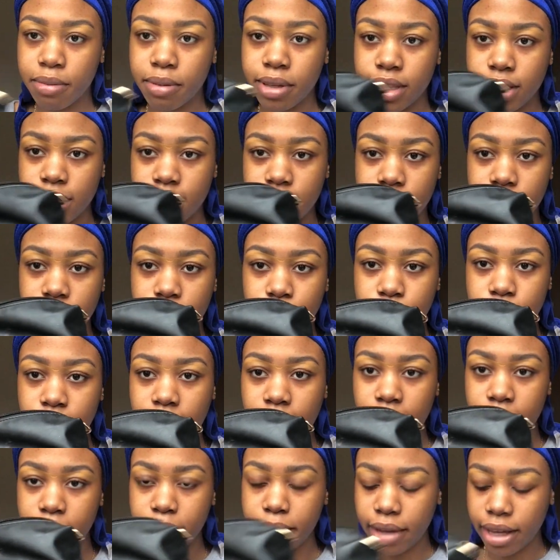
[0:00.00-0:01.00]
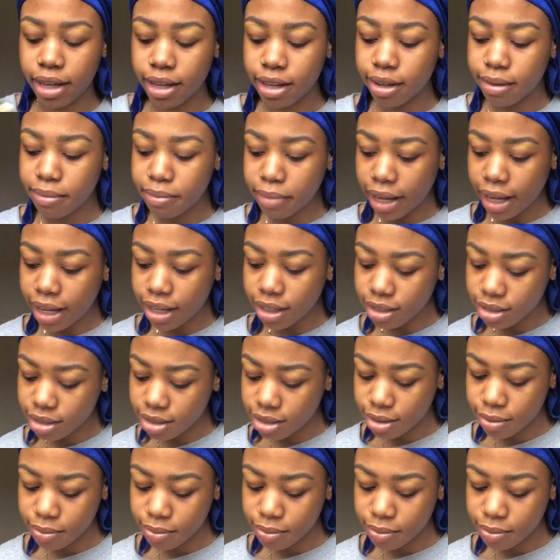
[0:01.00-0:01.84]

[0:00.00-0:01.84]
in these little like makeup bags,